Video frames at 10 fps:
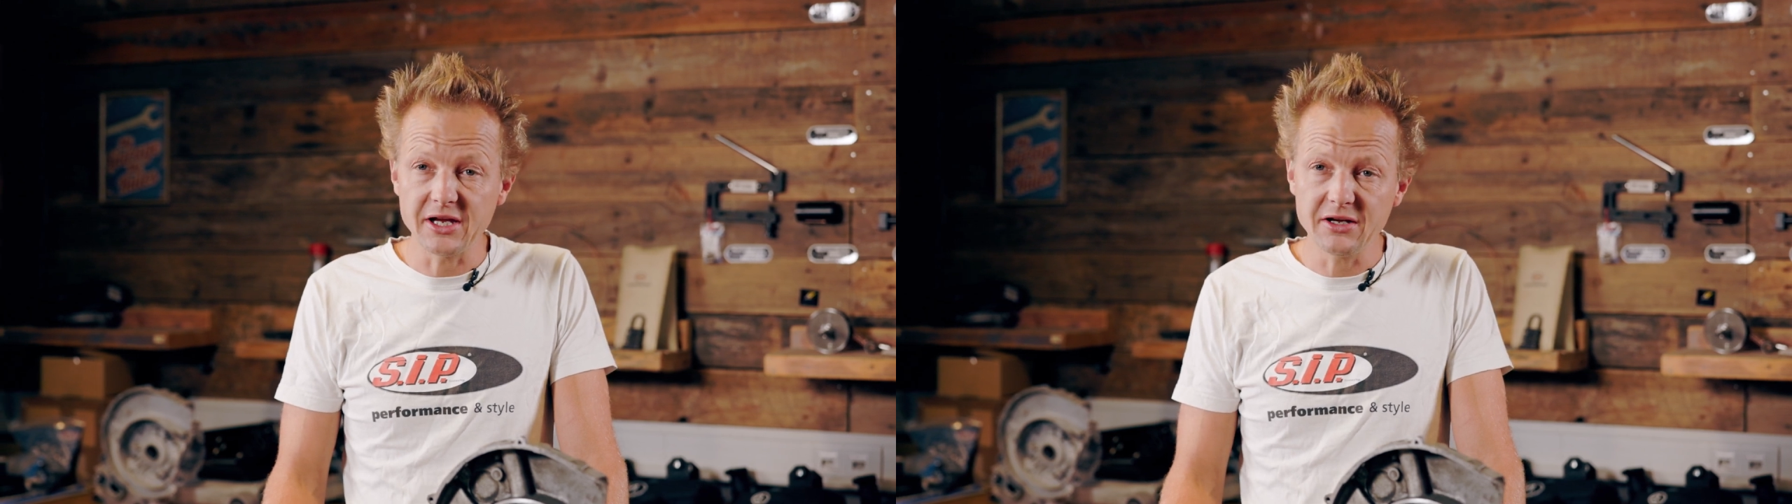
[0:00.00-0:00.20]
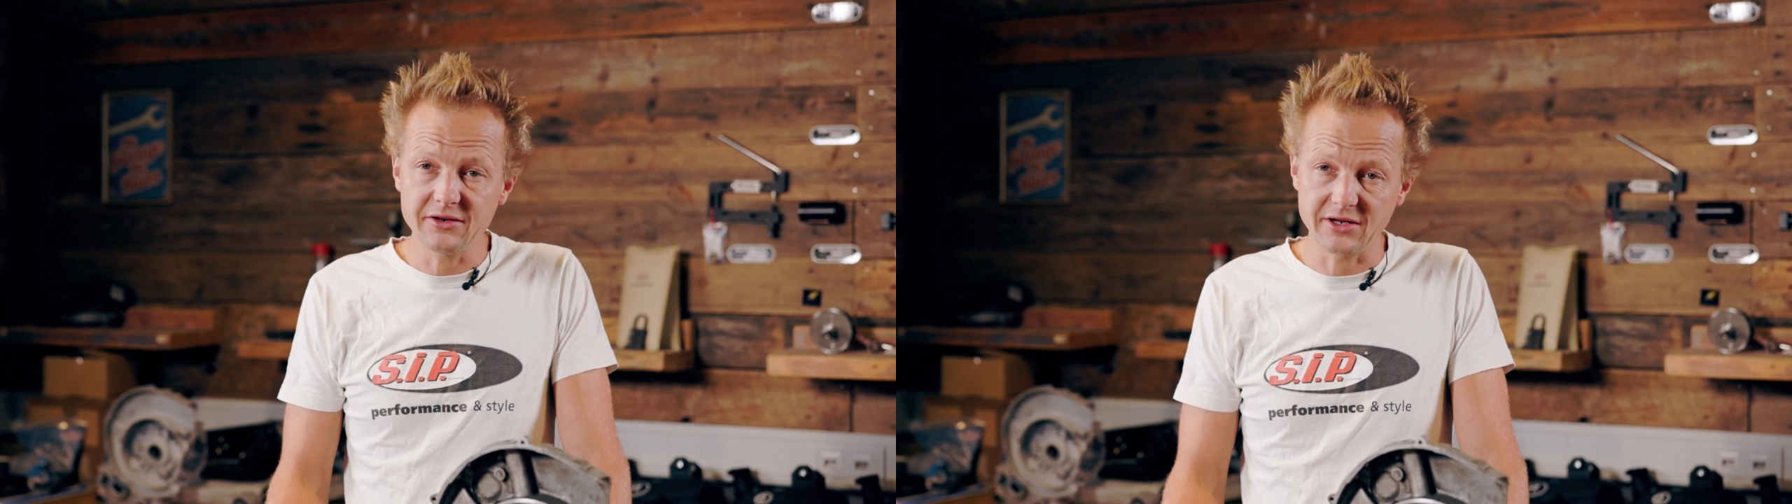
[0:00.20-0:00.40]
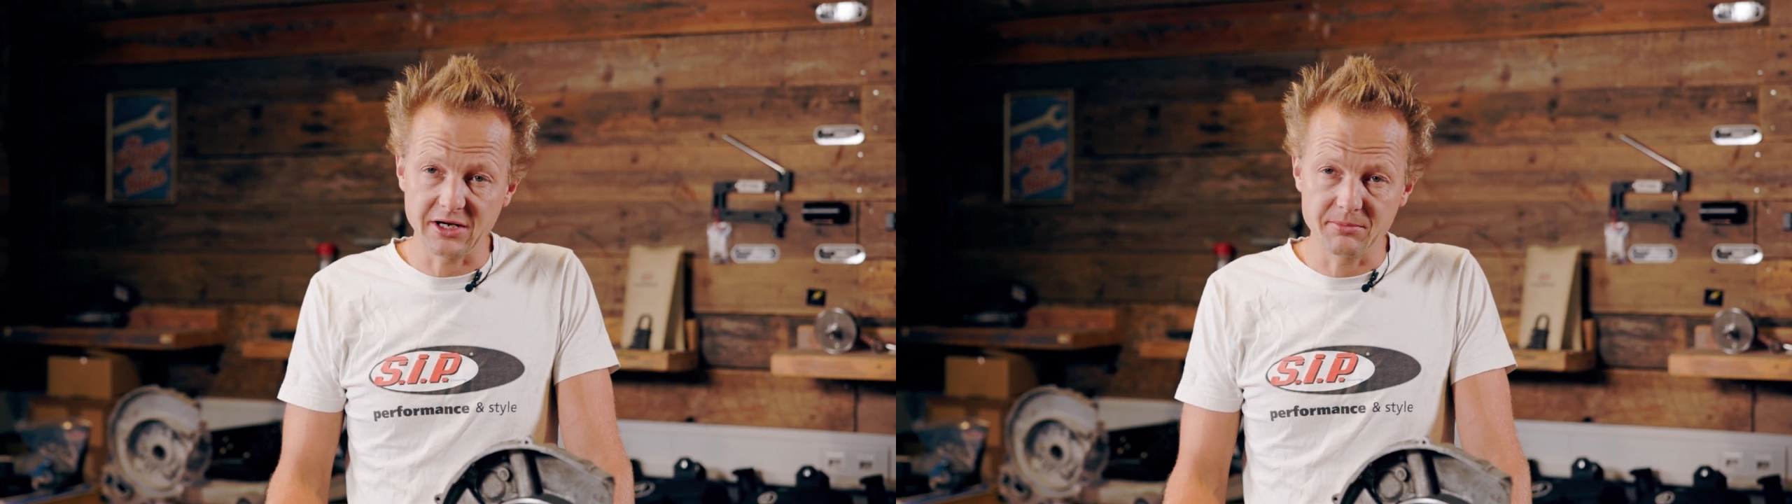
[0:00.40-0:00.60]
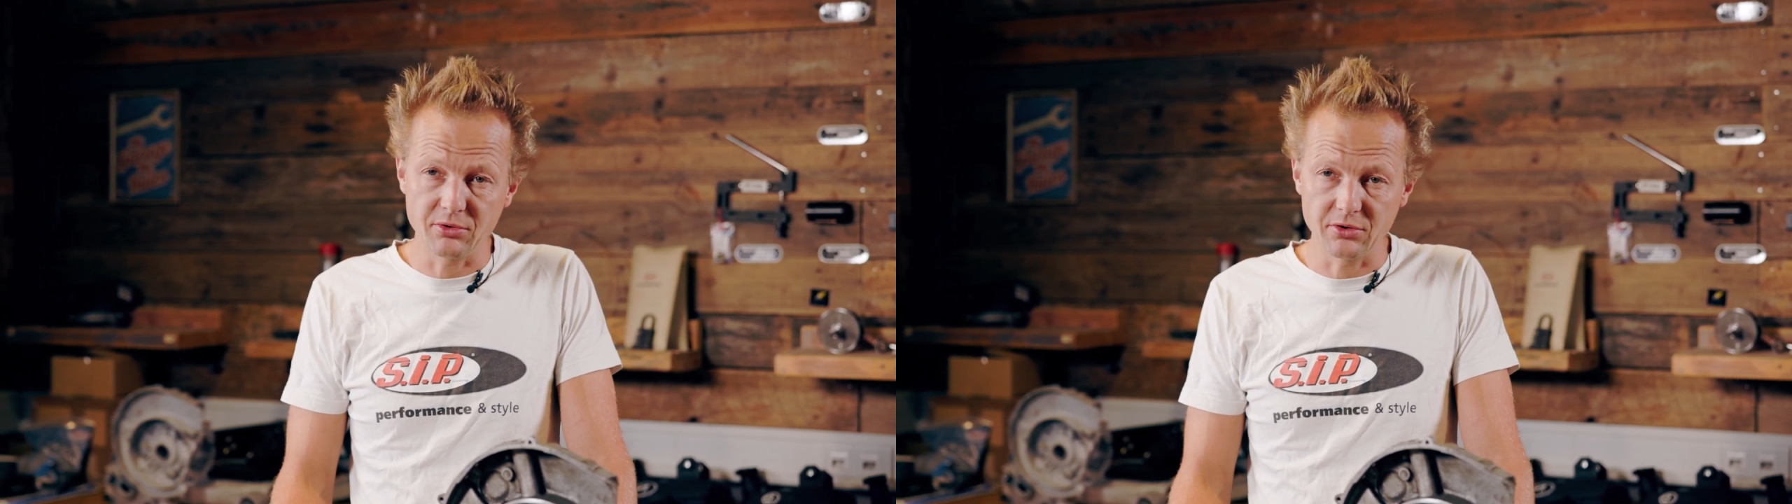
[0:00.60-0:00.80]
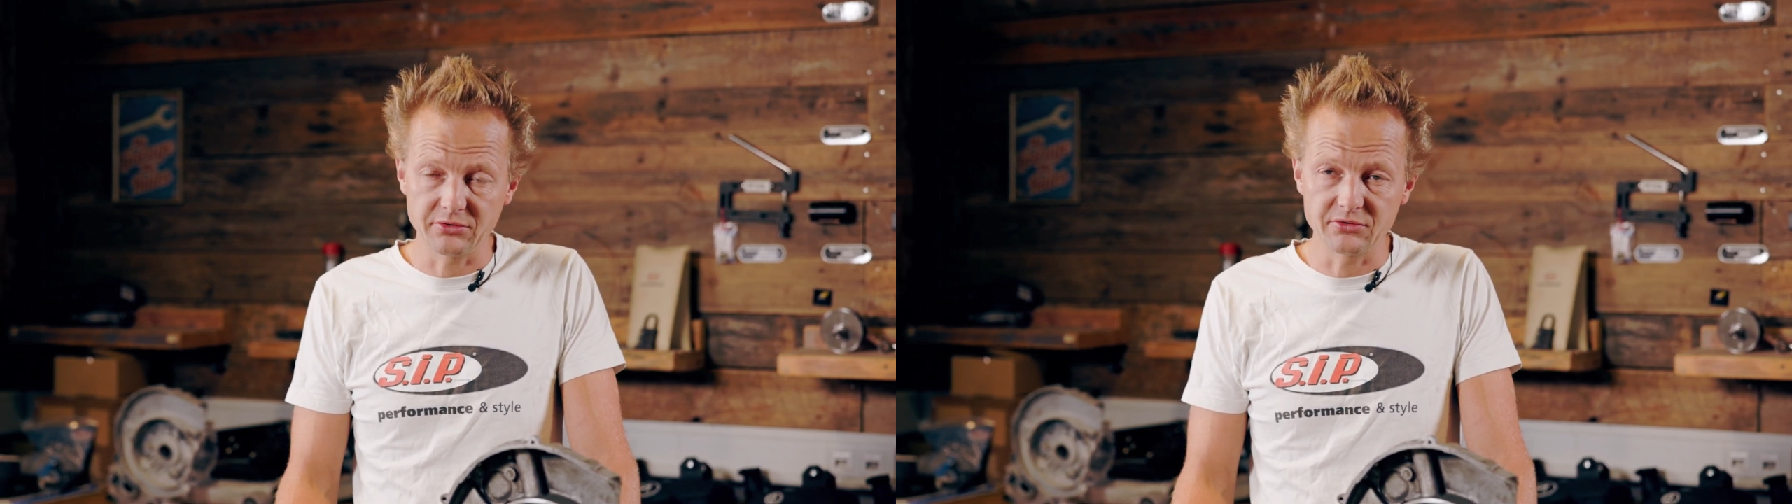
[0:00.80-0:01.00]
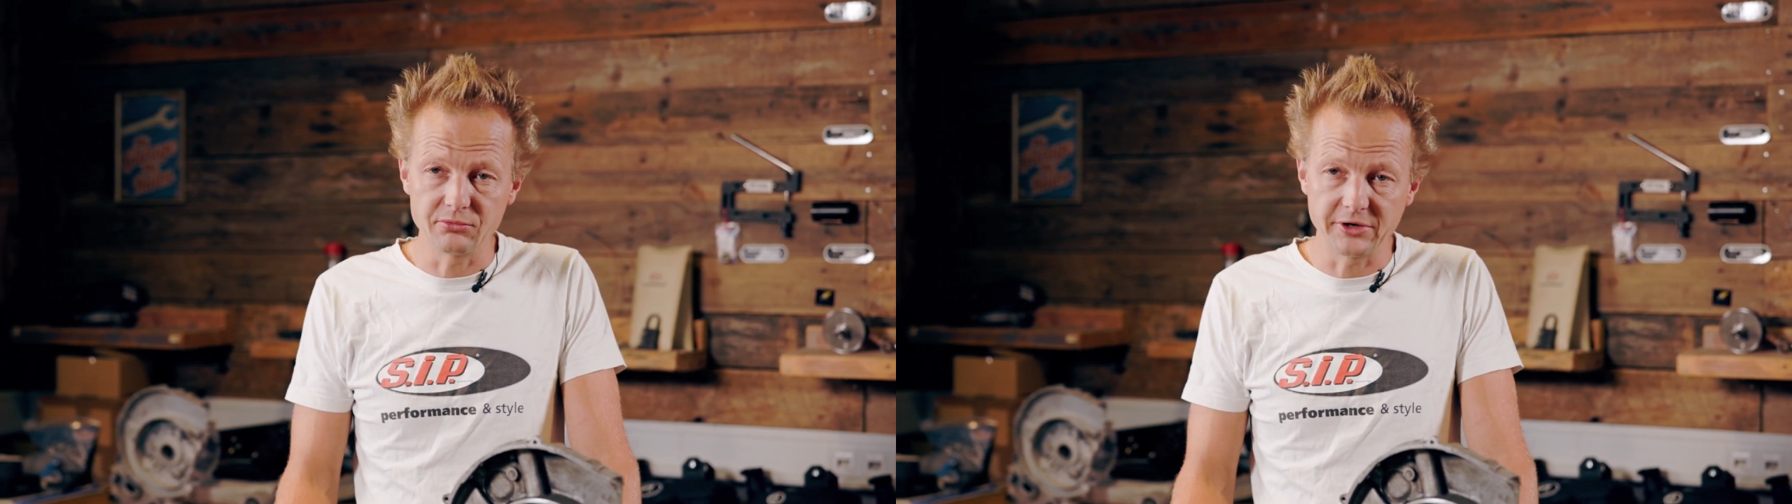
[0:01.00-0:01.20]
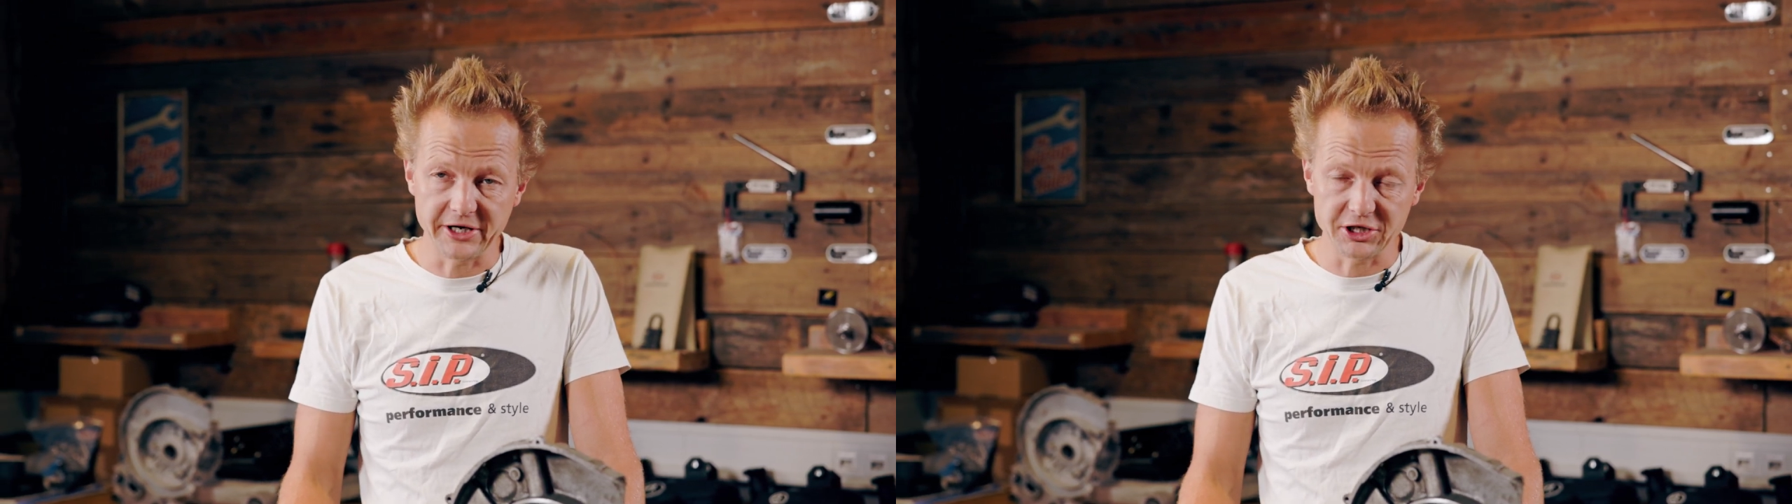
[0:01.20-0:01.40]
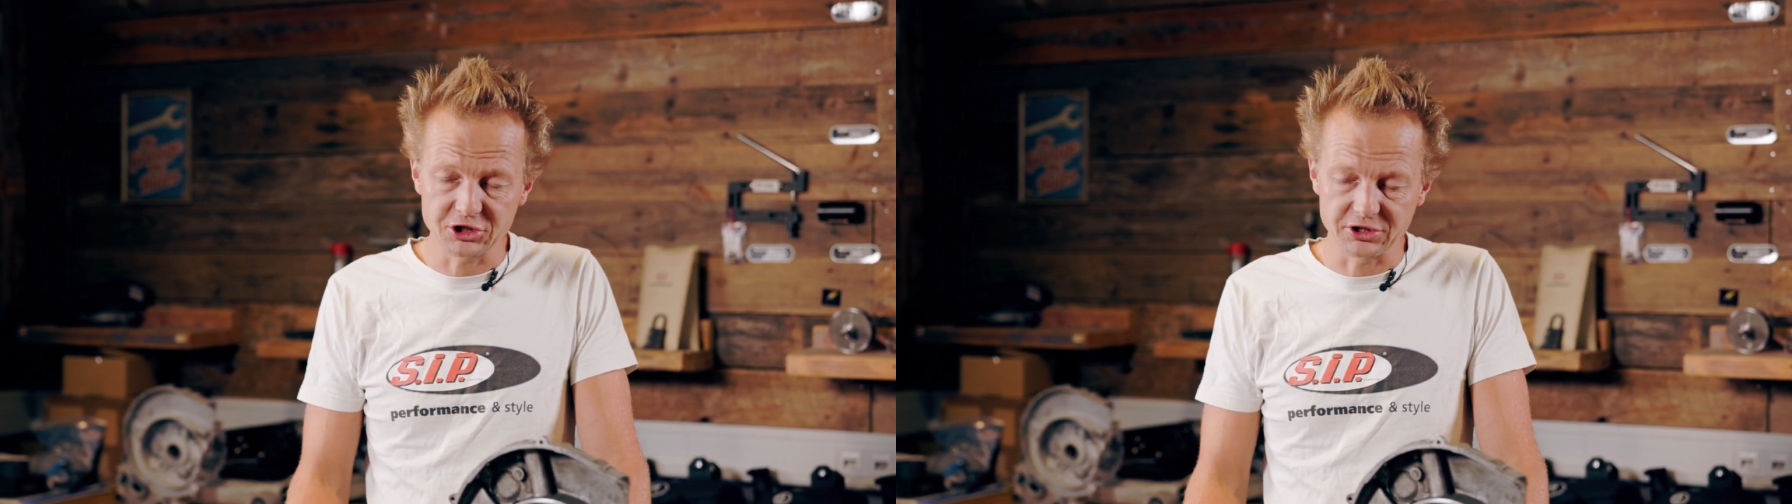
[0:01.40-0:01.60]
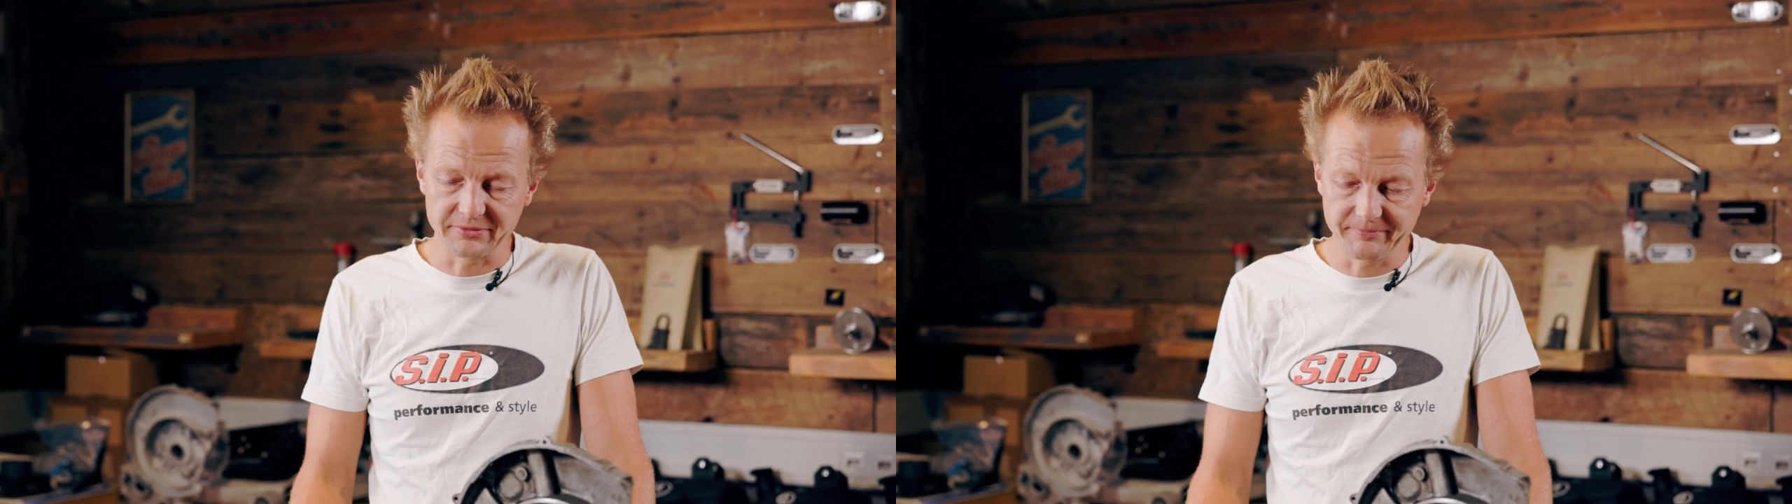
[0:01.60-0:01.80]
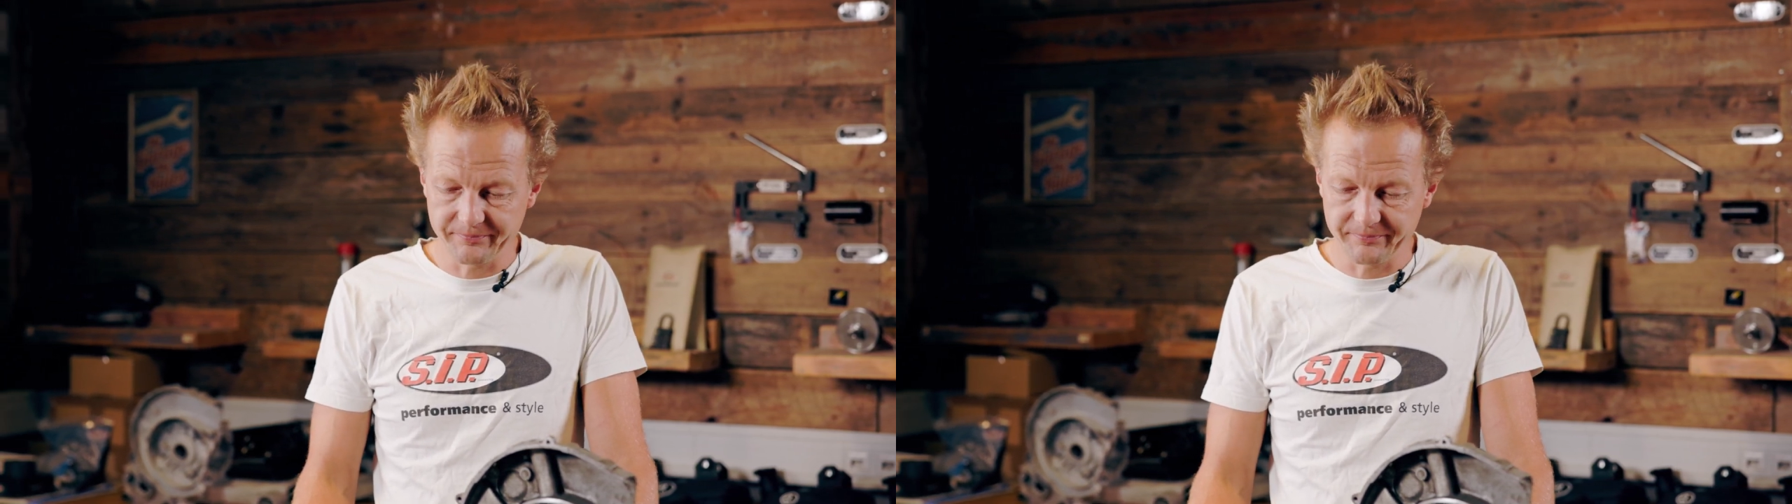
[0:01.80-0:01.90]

intake port duration.